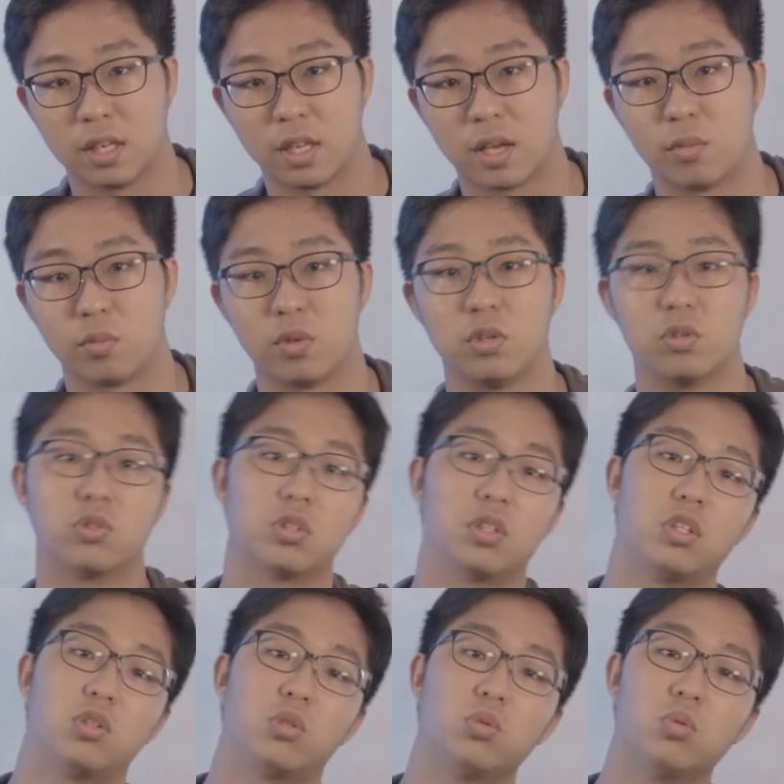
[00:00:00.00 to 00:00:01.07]
that we
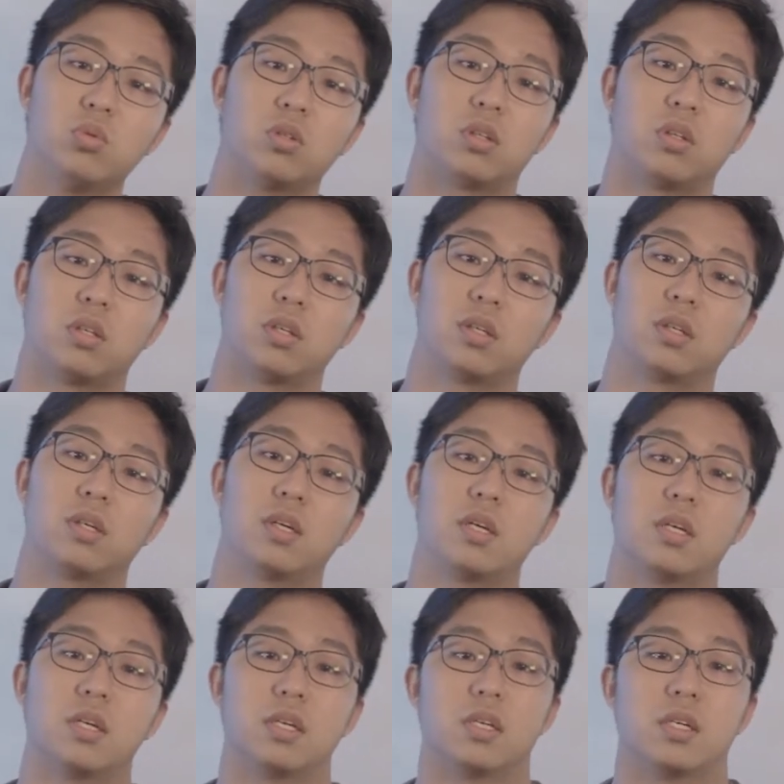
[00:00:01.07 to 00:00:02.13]
usually shoot
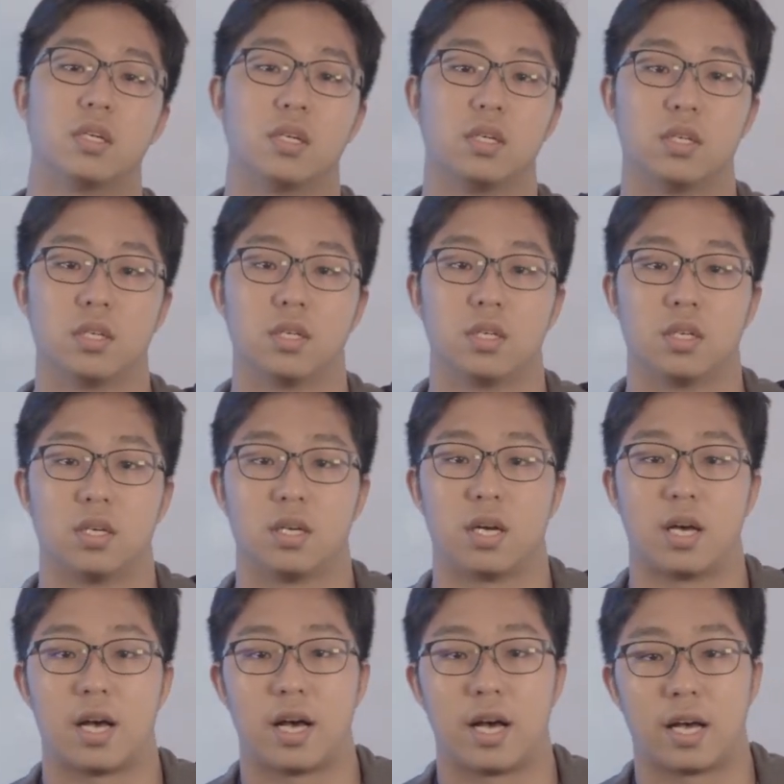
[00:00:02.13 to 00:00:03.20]

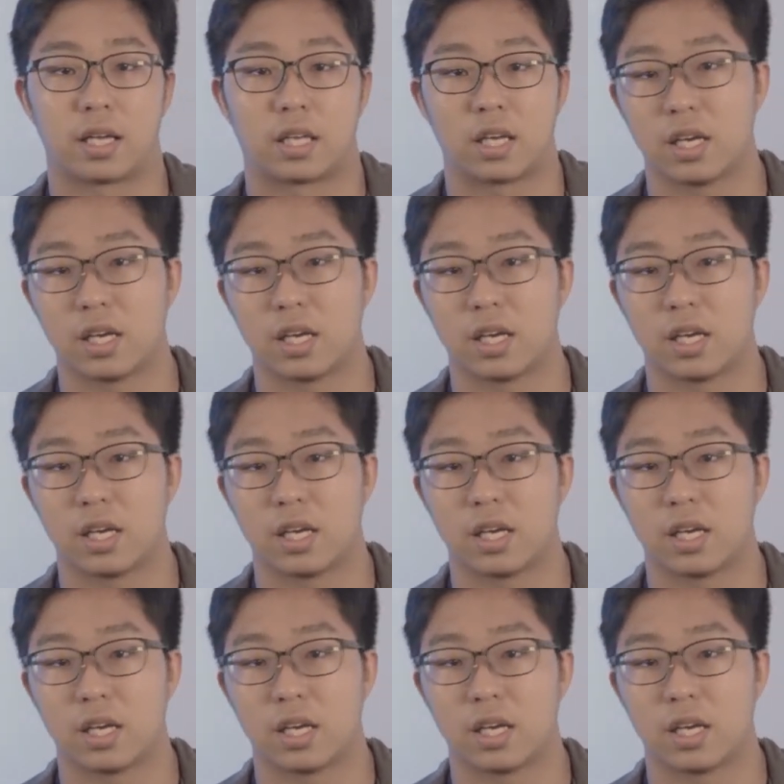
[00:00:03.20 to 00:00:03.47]
are